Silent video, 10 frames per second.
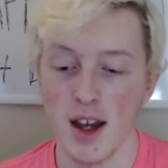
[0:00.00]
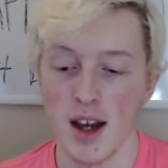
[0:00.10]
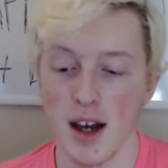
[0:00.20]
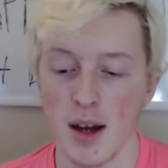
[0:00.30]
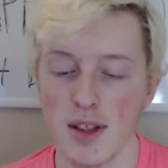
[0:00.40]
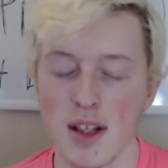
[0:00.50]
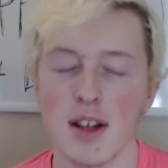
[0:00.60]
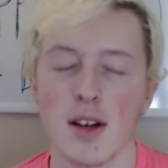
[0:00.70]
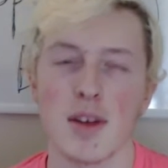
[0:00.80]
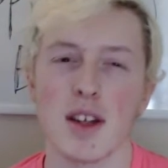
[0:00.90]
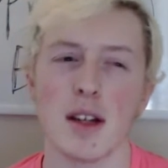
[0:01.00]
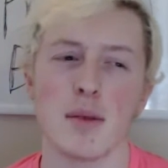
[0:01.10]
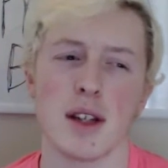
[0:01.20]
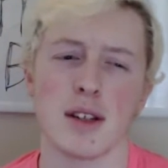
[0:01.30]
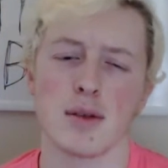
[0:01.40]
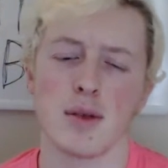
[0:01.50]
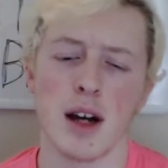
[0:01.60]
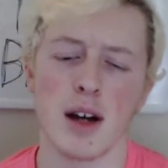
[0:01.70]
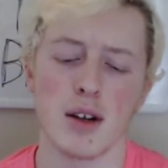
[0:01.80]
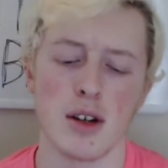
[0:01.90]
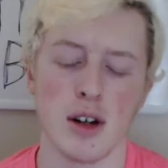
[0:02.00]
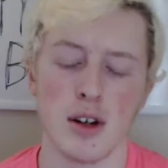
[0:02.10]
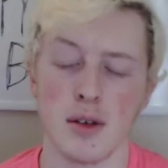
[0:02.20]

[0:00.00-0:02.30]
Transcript: I'm sitting there, I'm thinking, like, wow, you know,